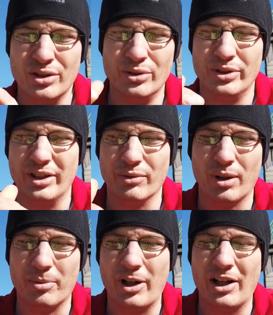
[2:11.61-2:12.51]
uses a
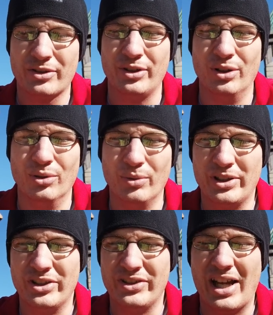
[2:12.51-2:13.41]
rubber outsole,
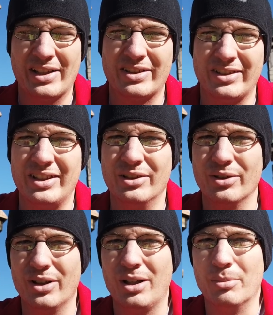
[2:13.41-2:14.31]
which is nice to see
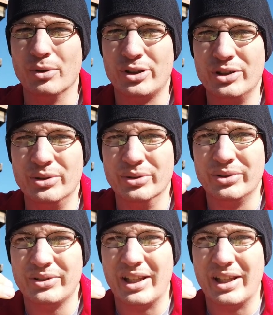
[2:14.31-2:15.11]
on a lot more shoes